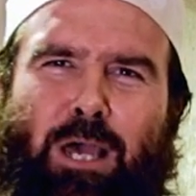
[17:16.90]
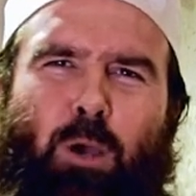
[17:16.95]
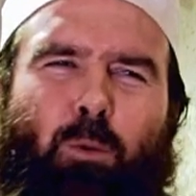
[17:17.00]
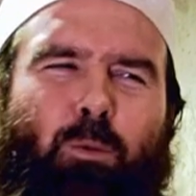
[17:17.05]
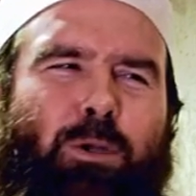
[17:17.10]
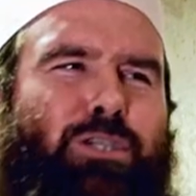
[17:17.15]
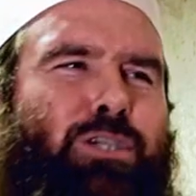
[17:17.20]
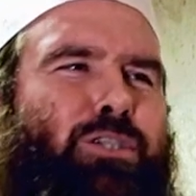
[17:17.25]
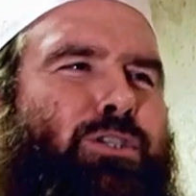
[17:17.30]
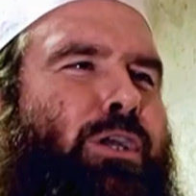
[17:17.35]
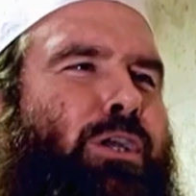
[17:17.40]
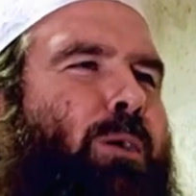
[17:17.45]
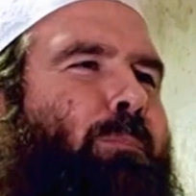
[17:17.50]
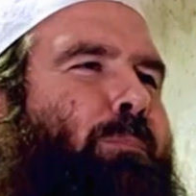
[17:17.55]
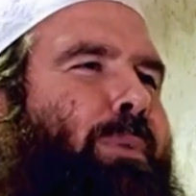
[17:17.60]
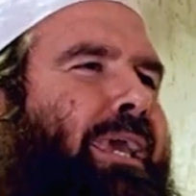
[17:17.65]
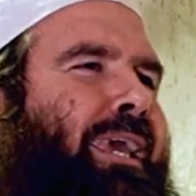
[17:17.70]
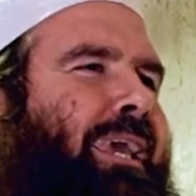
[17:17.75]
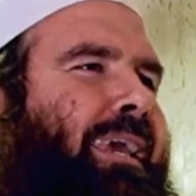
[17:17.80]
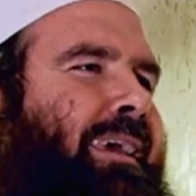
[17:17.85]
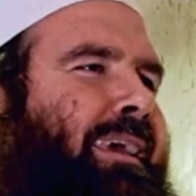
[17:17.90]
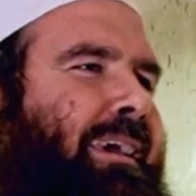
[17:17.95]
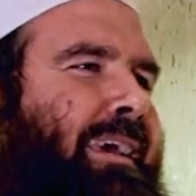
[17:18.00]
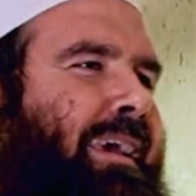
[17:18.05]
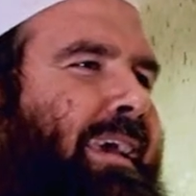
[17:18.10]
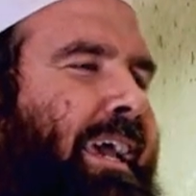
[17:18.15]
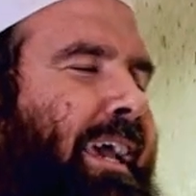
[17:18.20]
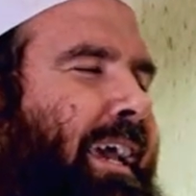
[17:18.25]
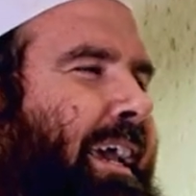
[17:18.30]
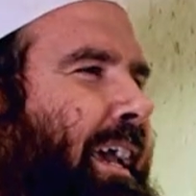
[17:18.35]
which is going to be
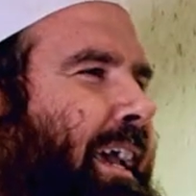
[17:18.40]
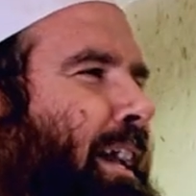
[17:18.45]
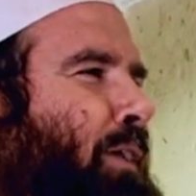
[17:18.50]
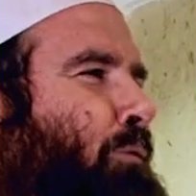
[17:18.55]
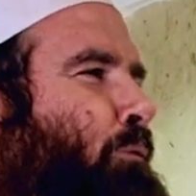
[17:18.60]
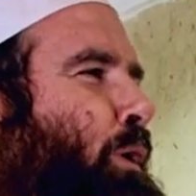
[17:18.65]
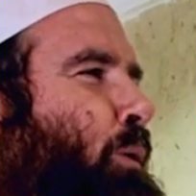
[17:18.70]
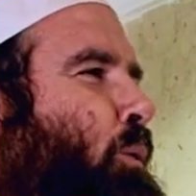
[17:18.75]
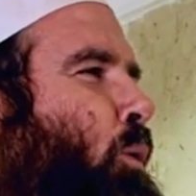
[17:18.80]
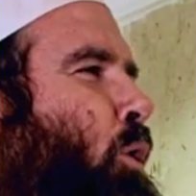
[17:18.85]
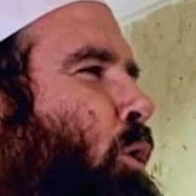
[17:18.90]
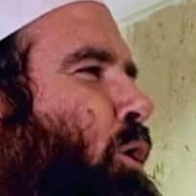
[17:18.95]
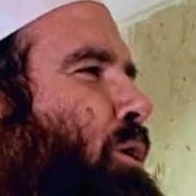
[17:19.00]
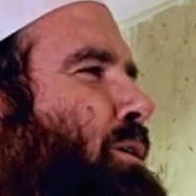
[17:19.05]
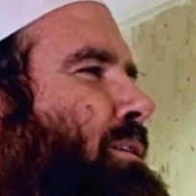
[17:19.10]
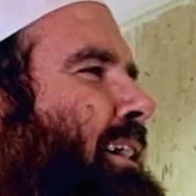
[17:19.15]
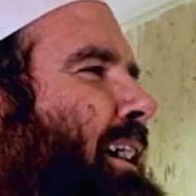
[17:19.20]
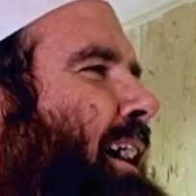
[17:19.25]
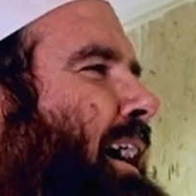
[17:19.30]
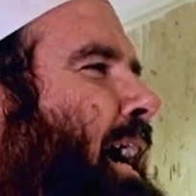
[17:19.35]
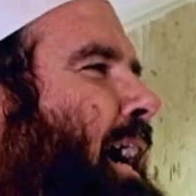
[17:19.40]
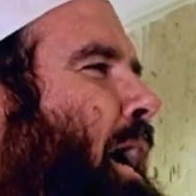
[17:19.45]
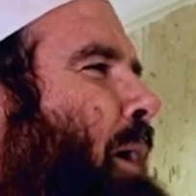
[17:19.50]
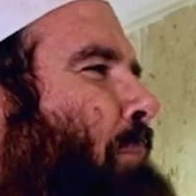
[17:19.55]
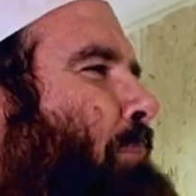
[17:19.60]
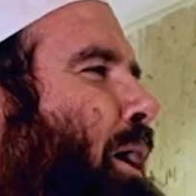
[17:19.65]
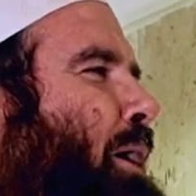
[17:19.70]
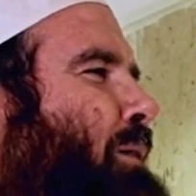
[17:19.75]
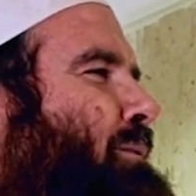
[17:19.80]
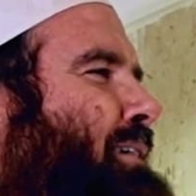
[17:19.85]
in reward
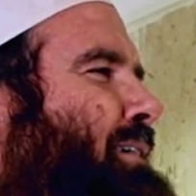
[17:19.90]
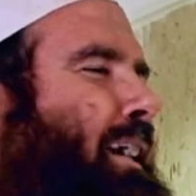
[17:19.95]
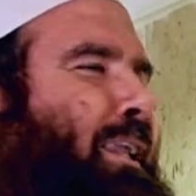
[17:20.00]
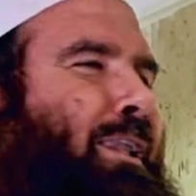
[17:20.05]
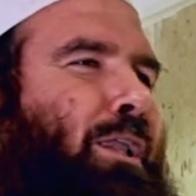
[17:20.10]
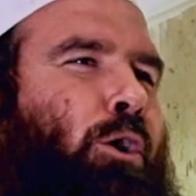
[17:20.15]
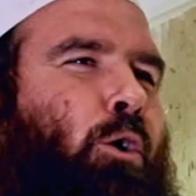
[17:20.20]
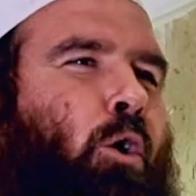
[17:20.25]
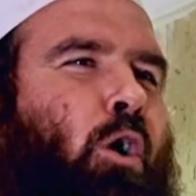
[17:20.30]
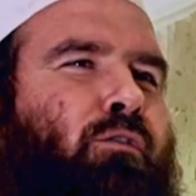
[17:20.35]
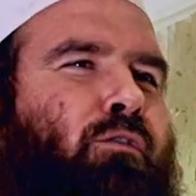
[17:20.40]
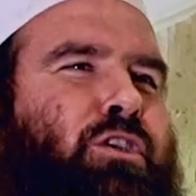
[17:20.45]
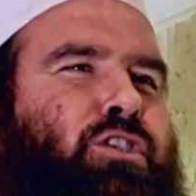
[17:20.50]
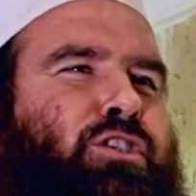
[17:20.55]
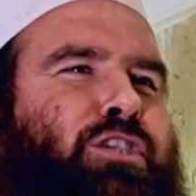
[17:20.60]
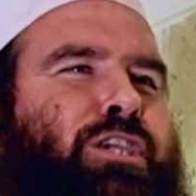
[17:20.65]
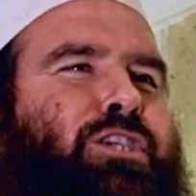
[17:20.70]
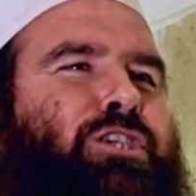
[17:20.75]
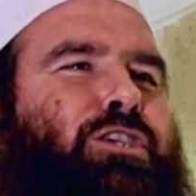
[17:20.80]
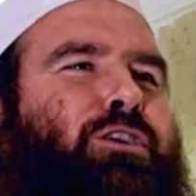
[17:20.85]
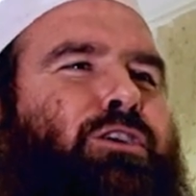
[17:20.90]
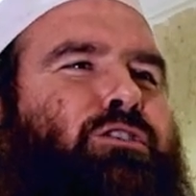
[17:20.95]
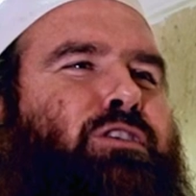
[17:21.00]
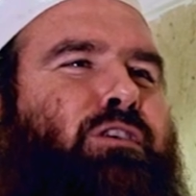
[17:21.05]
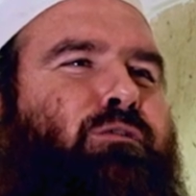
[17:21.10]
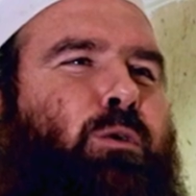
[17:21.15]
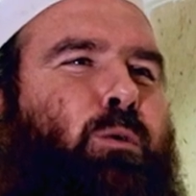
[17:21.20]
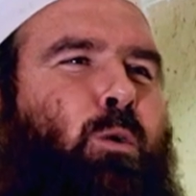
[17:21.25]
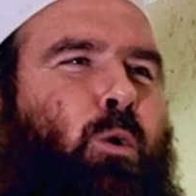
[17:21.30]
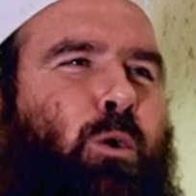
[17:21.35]
about little over six years
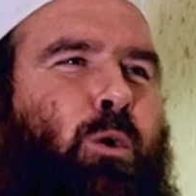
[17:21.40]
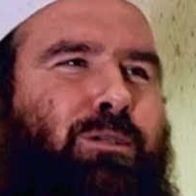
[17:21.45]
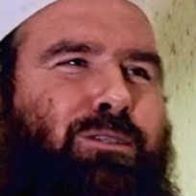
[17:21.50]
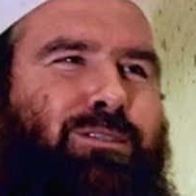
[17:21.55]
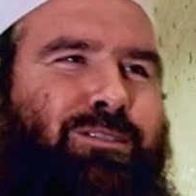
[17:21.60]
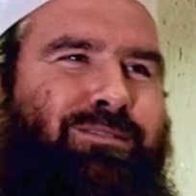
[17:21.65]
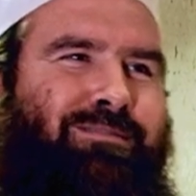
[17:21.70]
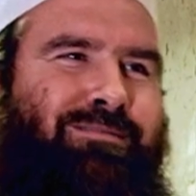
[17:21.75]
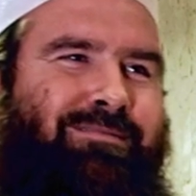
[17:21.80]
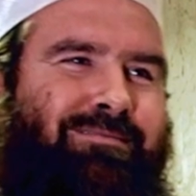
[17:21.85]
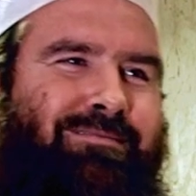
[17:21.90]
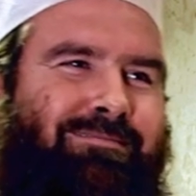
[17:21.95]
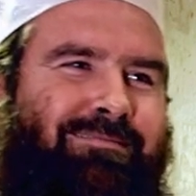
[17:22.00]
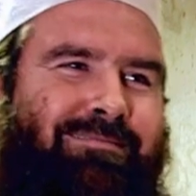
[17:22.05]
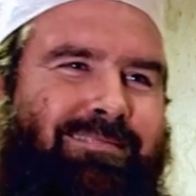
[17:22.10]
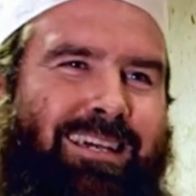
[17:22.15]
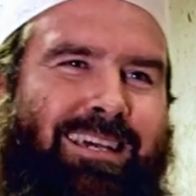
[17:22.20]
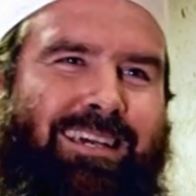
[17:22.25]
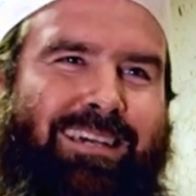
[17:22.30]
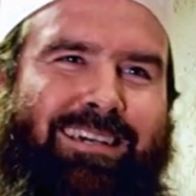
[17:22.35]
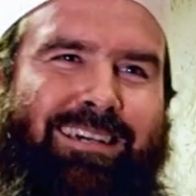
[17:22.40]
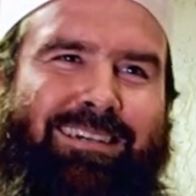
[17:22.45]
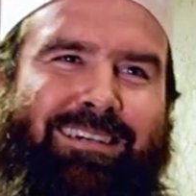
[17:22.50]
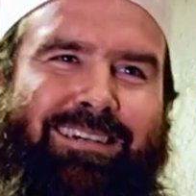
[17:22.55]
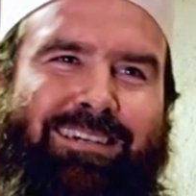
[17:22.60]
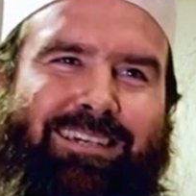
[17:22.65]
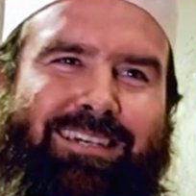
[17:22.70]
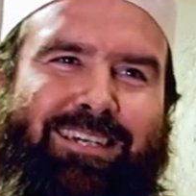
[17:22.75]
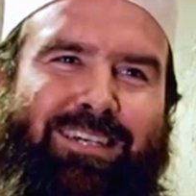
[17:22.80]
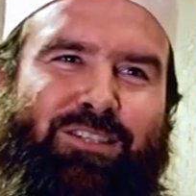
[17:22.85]
of reward.
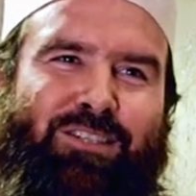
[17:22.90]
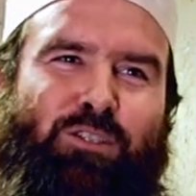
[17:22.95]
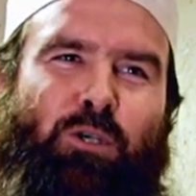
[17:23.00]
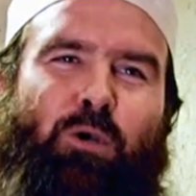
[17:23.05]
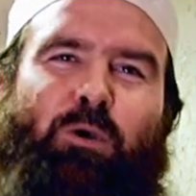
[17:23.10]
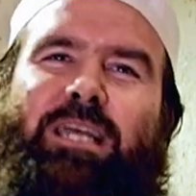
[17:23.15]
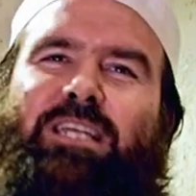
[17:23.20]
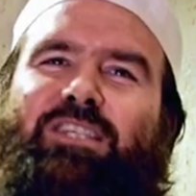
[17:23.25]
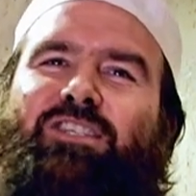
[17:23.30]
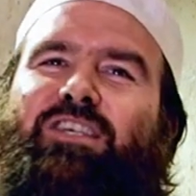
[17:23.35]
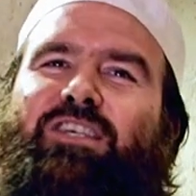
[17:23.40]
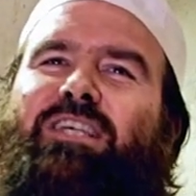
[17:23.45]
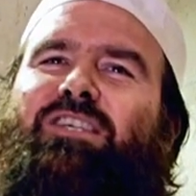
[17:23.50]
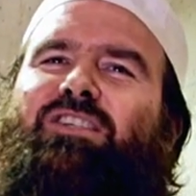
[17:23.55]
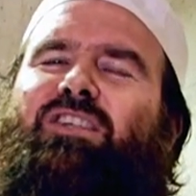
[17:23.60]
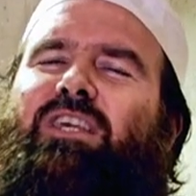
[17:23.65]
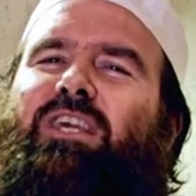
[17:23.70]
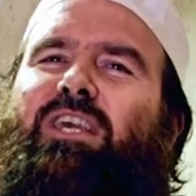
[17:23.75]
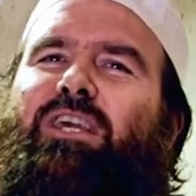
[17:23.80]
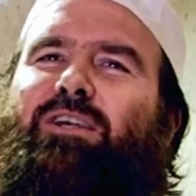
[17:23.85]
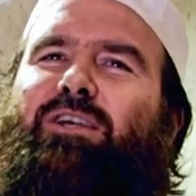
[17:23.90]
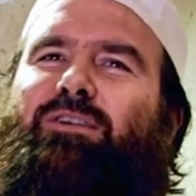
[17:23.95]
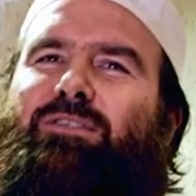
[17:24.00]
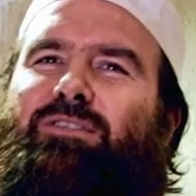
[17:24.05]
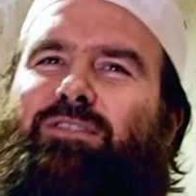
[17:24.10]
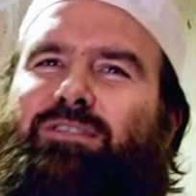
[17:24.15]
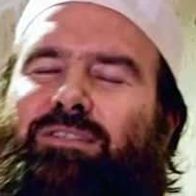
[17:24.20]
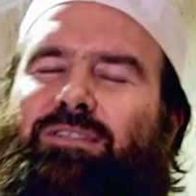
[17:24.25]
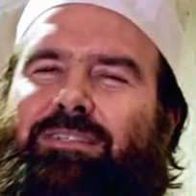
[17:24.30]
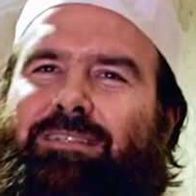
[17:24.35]
So he'll get 60
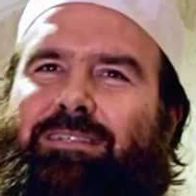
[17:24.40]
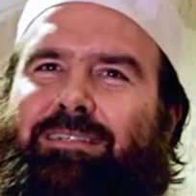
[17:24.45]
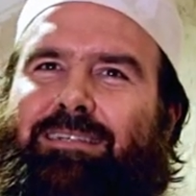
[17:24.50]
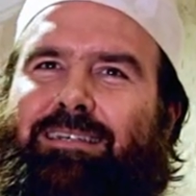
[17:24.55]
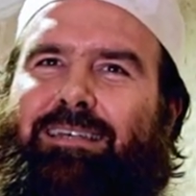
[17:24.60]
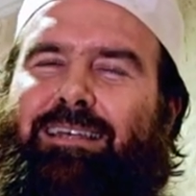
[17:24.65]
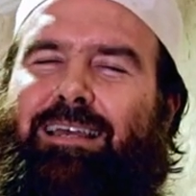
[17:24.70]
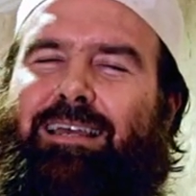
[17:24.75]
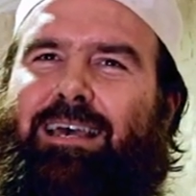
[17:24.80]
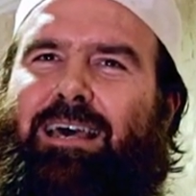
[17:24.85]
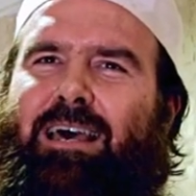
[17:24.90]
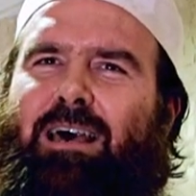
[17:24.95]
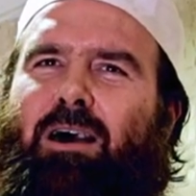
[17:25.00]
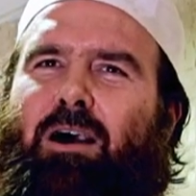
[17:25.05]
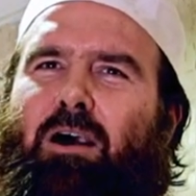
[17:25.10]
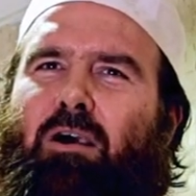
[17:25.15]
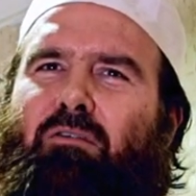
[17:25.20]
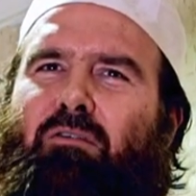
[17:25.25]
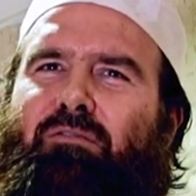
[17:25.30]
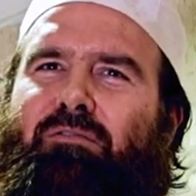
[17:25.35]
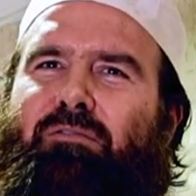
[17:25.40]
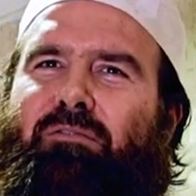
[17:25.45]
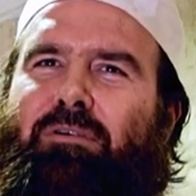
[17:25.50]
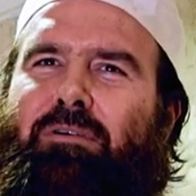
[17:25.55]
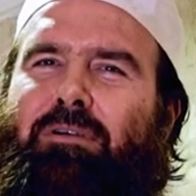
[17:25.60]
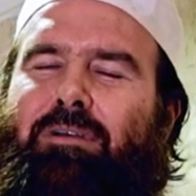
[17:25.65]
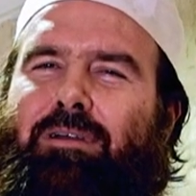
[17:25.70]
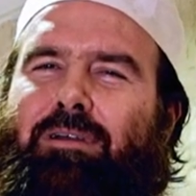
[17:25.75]
years of